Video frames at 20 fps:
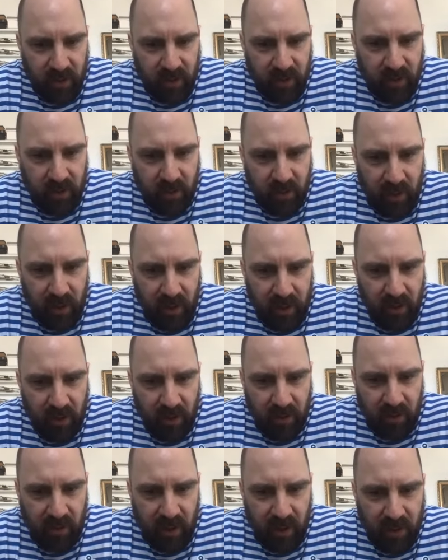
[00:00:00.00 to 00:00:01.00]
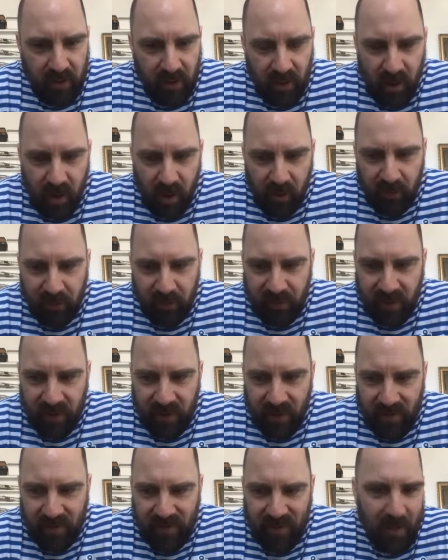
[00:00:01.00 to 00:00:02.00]
Like how to say,
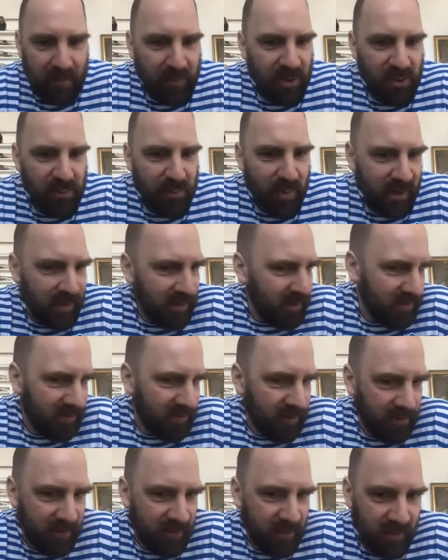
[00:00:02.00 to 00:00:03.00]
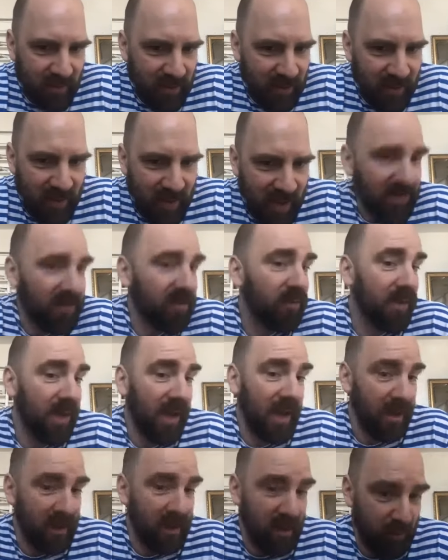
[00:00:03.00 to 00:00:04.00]
the establishment is not
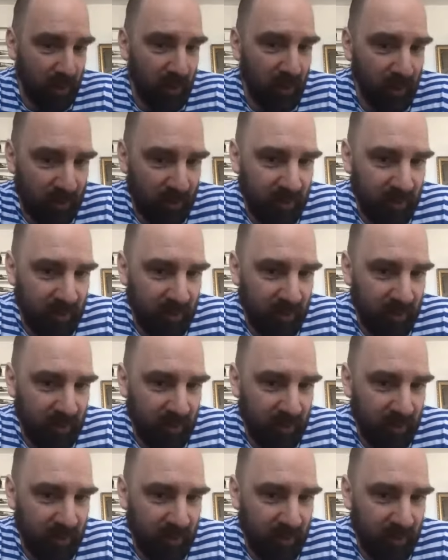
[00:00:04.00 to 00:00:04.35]
there anymore.